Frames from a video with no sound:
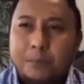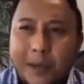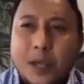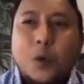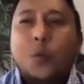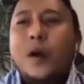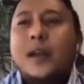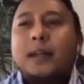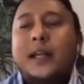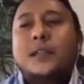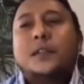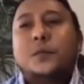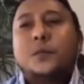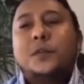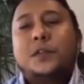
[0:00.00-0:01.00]
Pick one
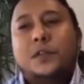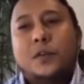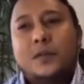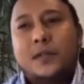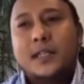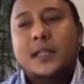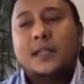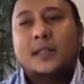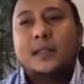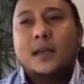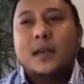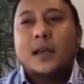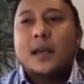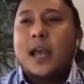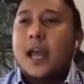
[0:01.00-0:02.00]
that suits your needs.
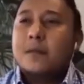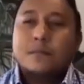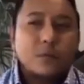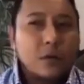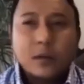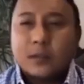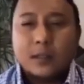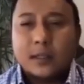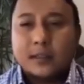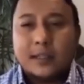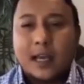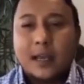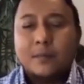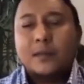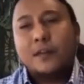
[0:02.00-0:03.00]
And most of the
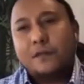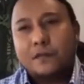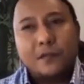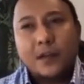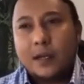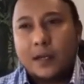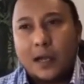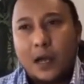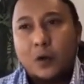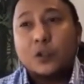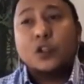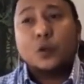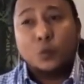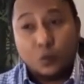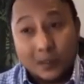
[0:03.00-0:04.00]
time, the free
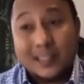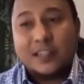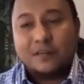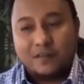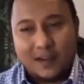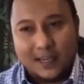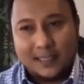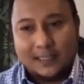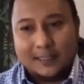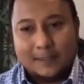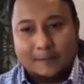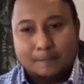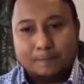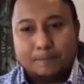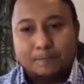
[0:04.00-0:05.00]
accounts would suffice.